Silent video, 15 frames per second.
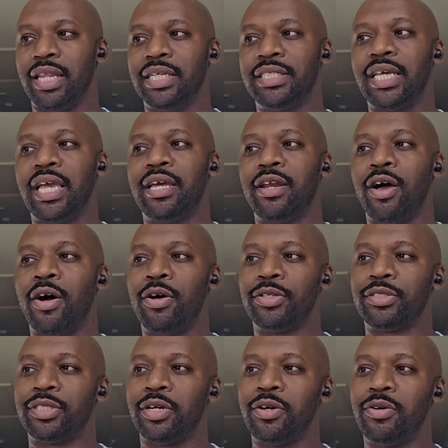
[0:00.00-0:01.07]
They say it
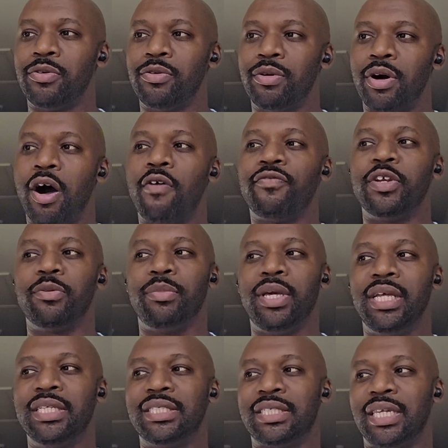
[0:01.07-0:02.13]
also often
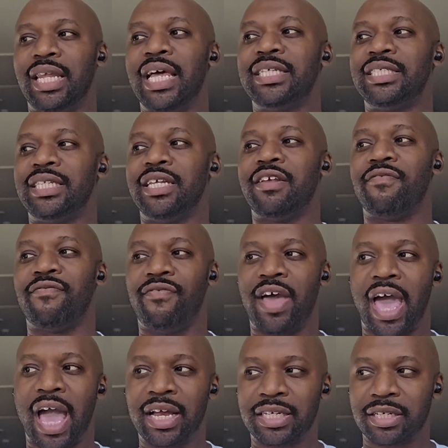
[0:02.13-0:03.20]
means less than a
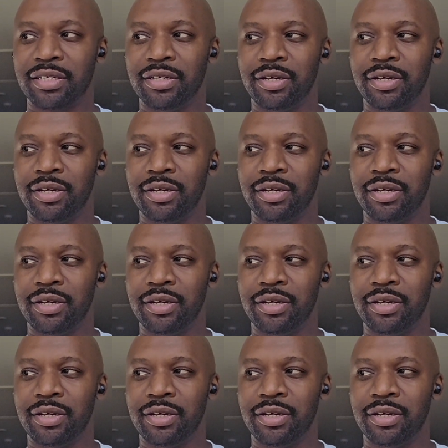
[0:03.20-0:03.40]
fact